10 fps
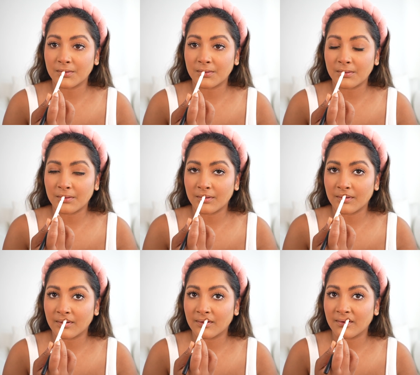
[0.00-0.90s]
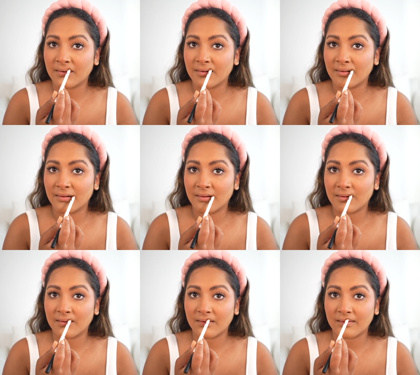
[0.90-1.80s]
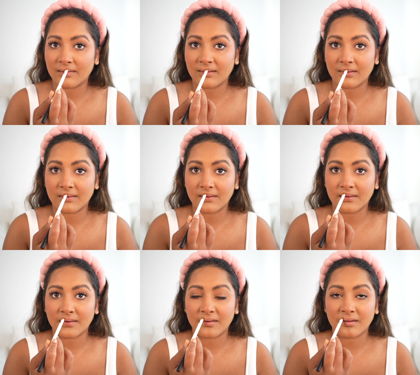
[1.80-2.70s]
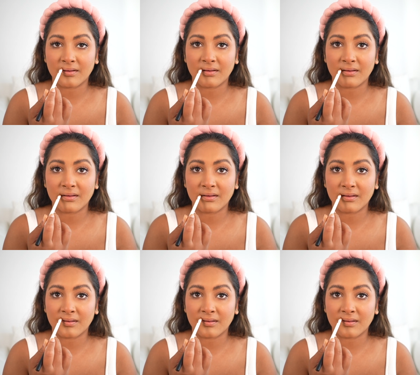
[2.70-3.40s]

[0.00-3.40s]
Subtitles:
(no one is talking)